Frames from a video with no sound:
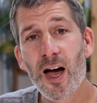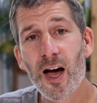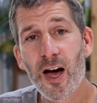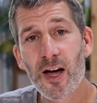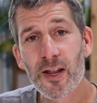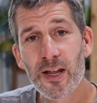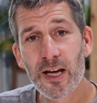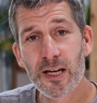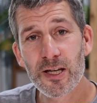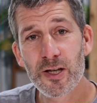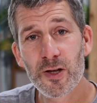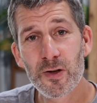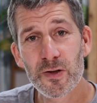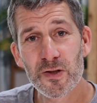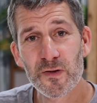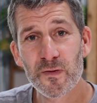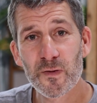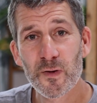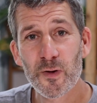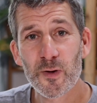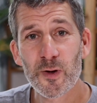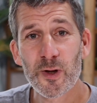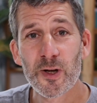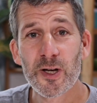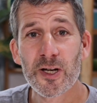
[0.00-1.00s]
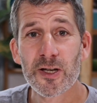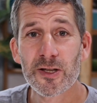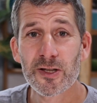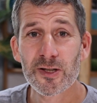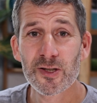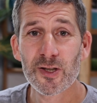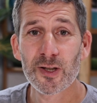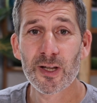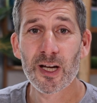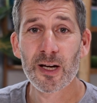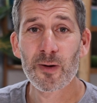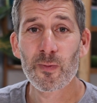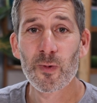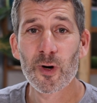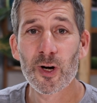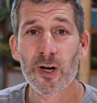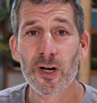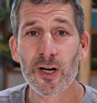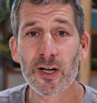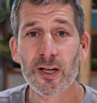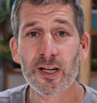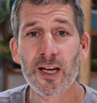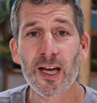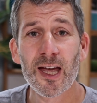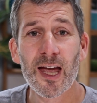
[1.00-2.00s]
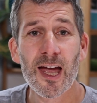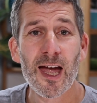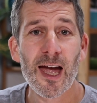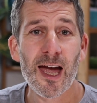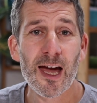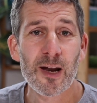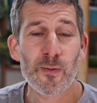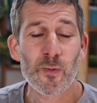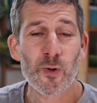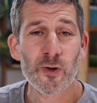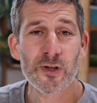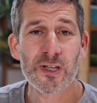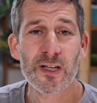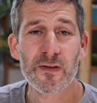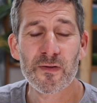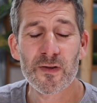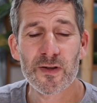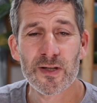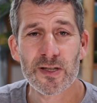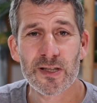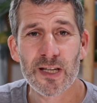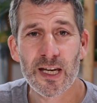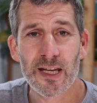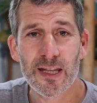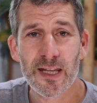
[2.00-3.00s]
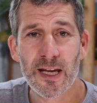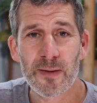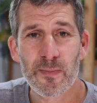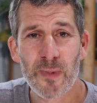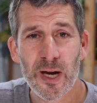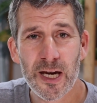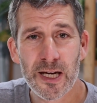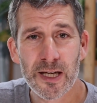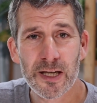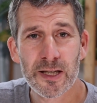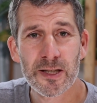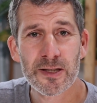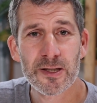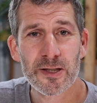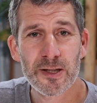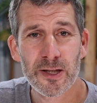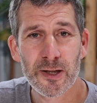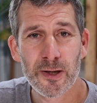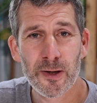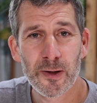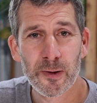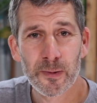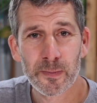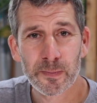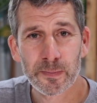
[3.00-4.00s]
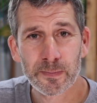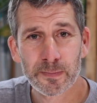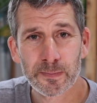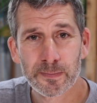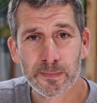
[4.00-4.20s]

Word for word: Are they useful? Do they work? And what difference can they make to you?